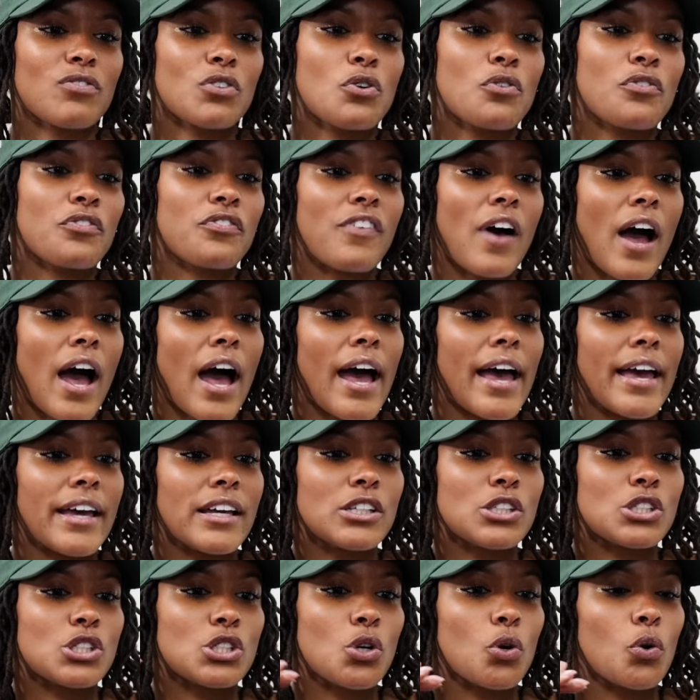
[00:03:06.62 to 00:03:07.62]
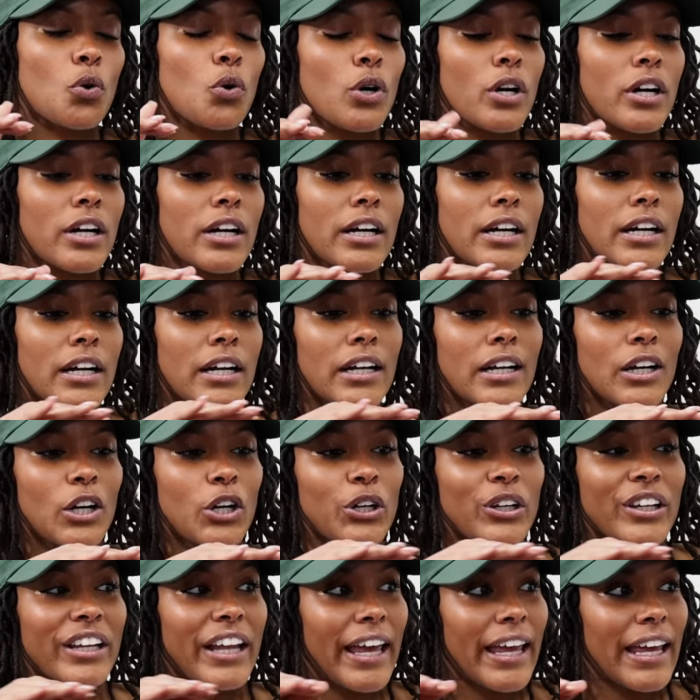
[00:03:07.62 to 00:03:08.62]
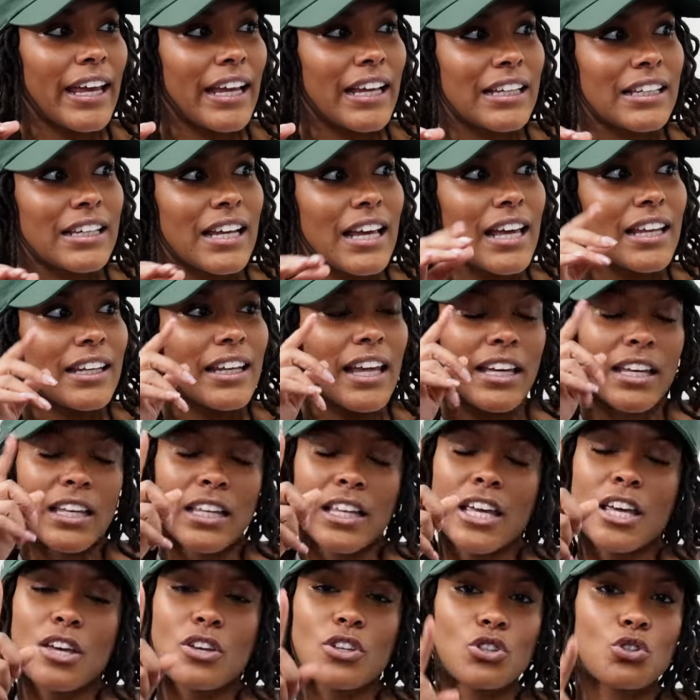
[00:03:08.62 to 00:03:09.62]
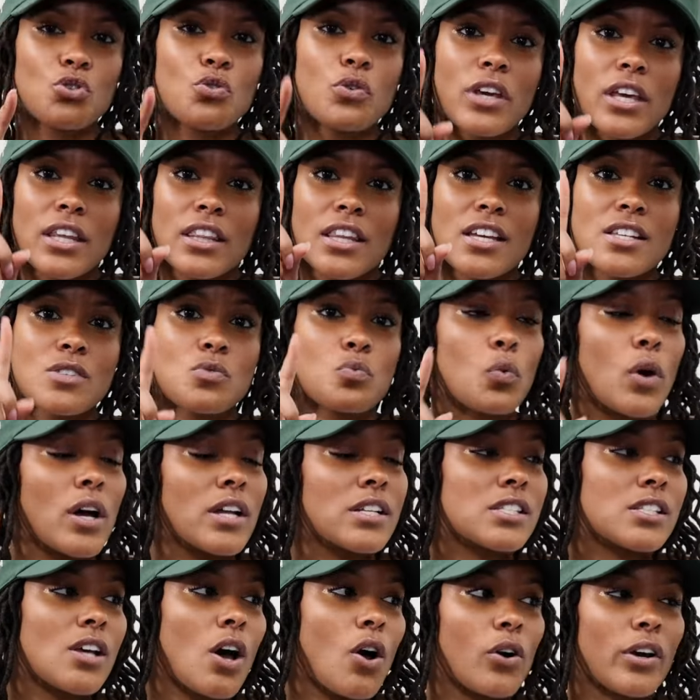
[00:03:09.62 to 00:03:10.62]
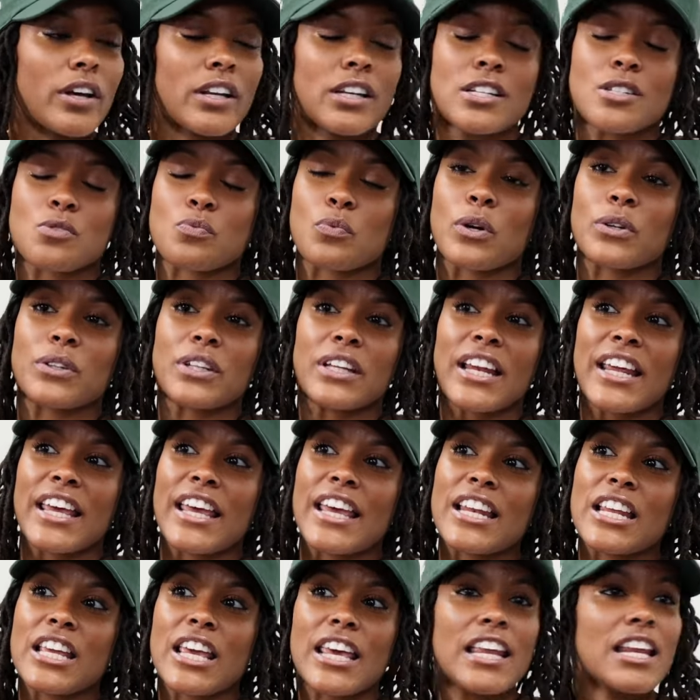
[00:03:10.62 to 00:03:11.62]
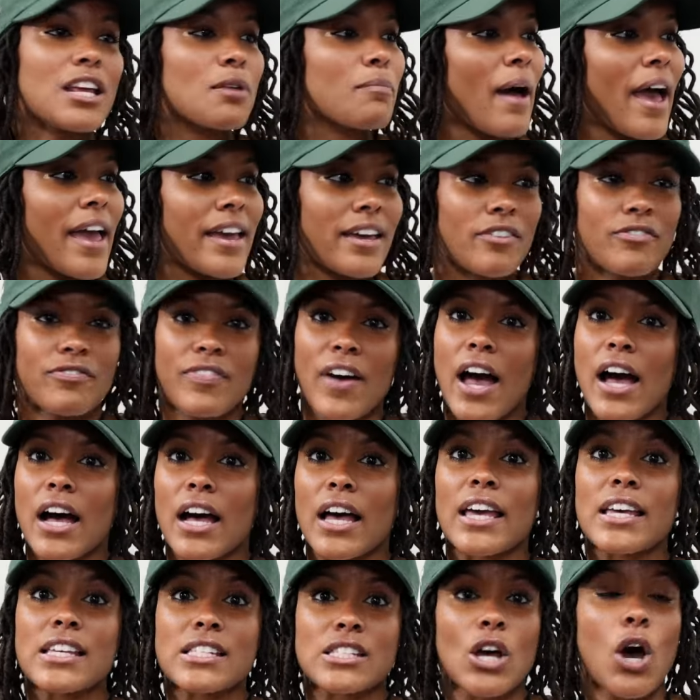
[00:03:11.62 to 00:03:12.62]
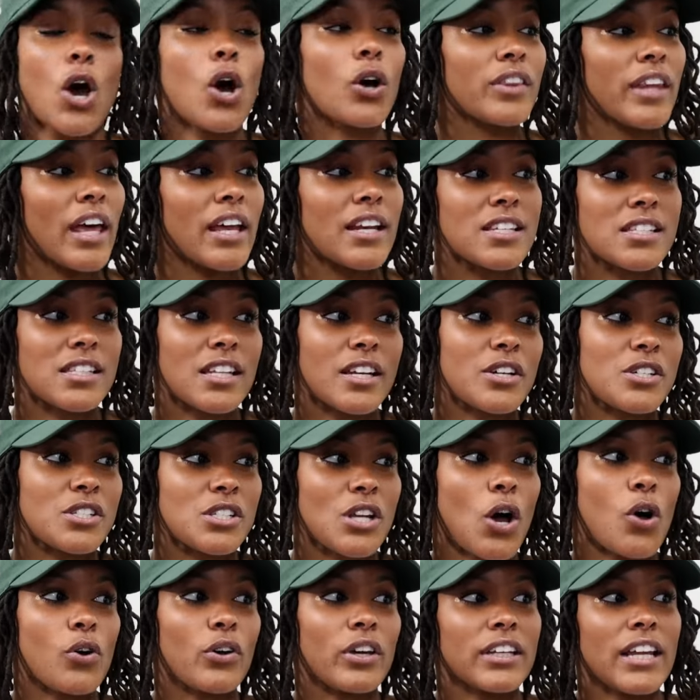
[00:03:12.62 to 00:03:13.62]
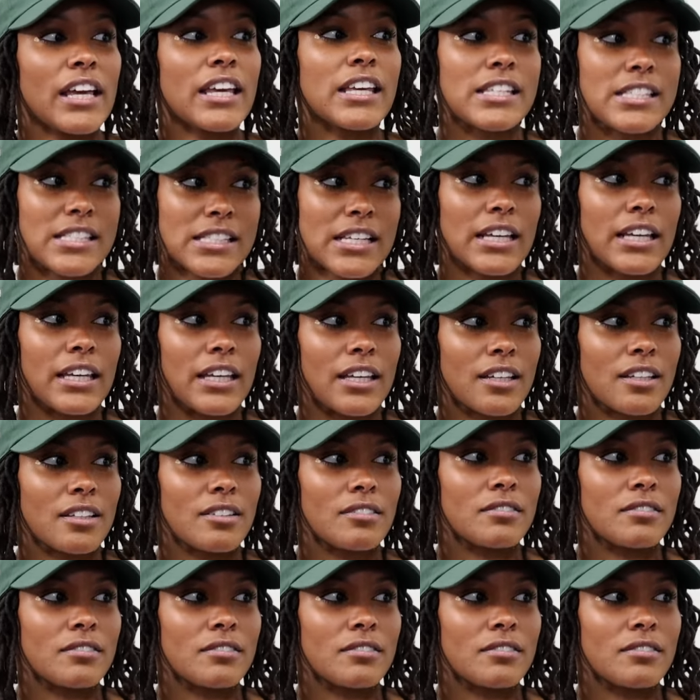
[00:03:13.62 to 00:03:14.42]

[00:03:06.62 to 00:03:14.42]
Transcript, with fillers: you find your your lane, like mm-hmm. it you can there's one song in this world that any anybody can find a song that is their song and they can sing it.